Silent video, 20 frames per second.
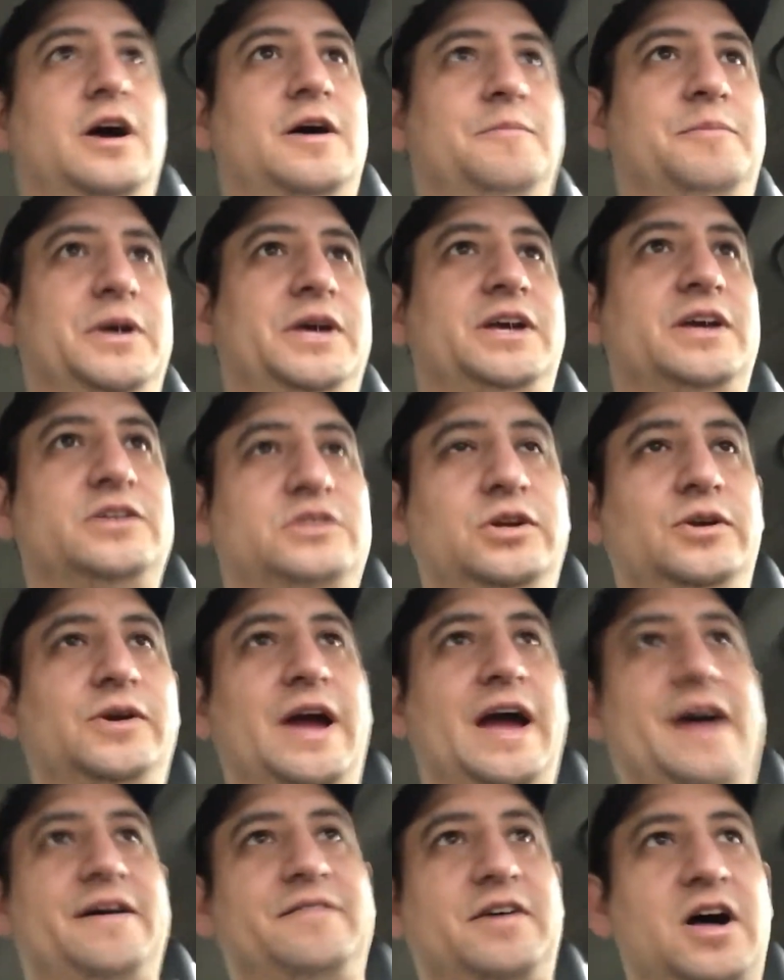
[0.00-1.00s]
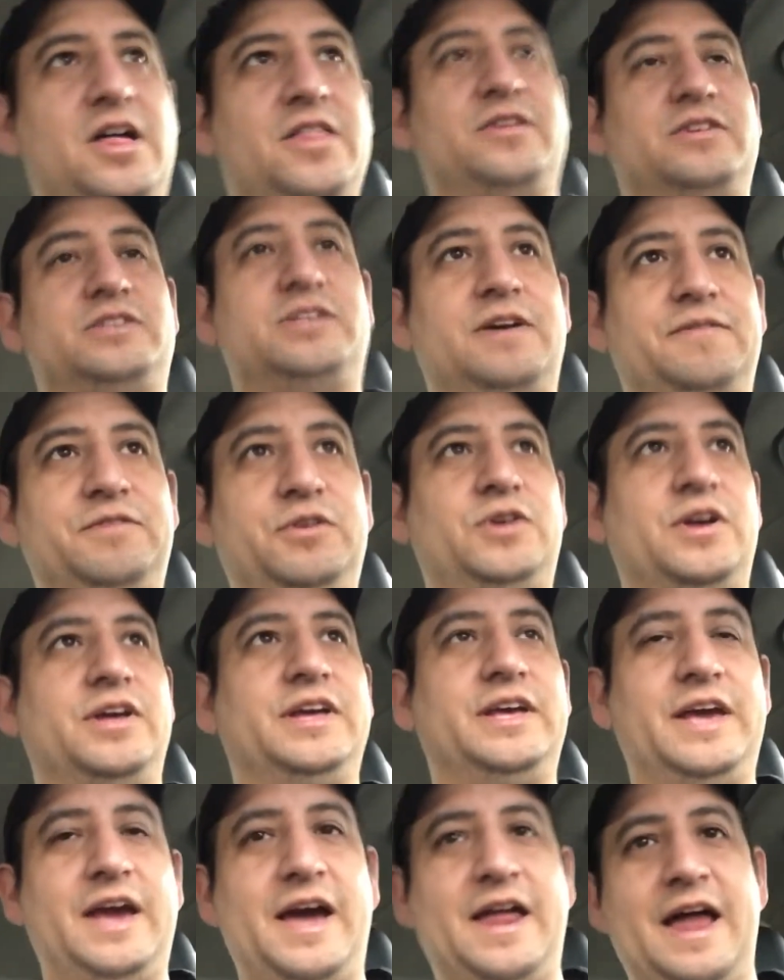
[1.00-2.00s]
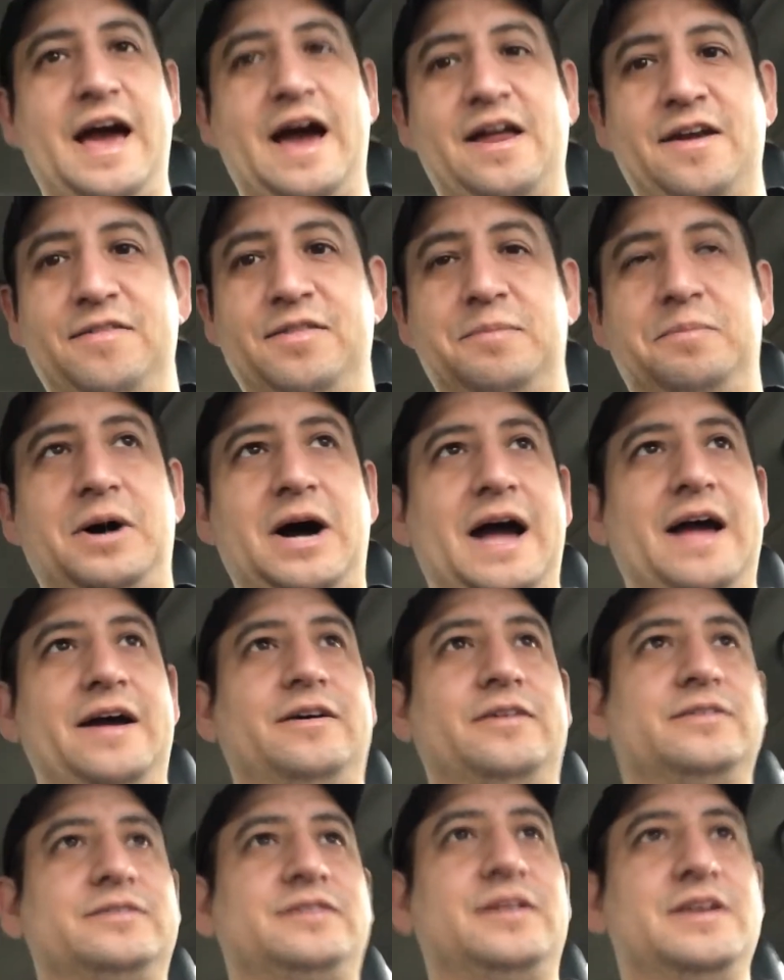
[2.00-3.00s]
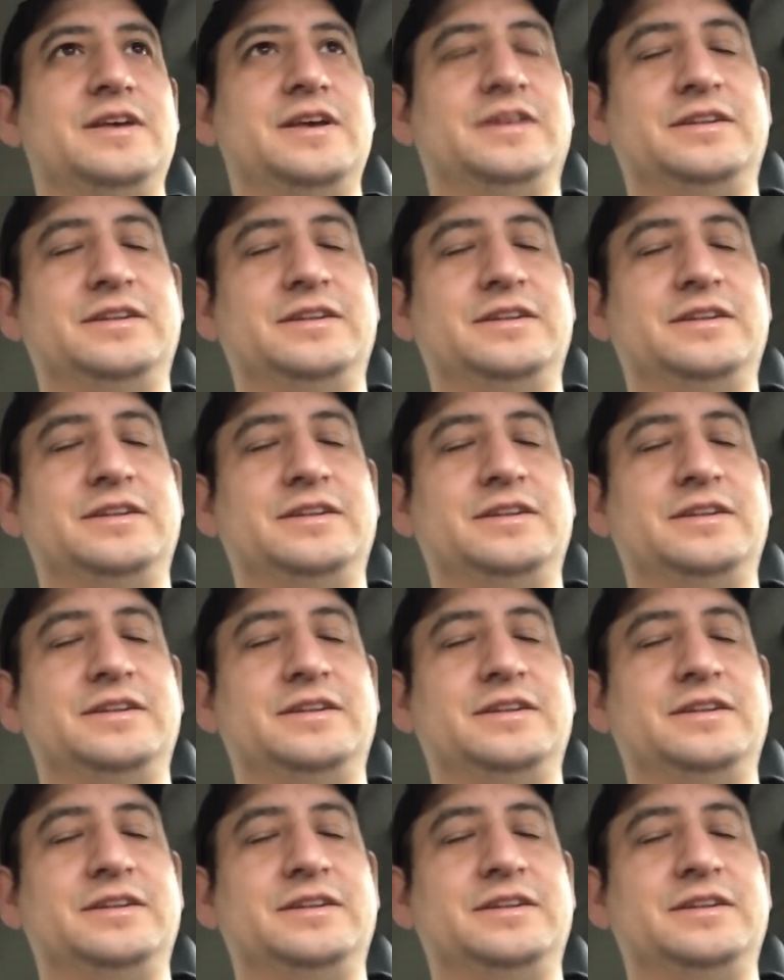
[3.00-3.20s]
because you have other stuff you can get out of the piles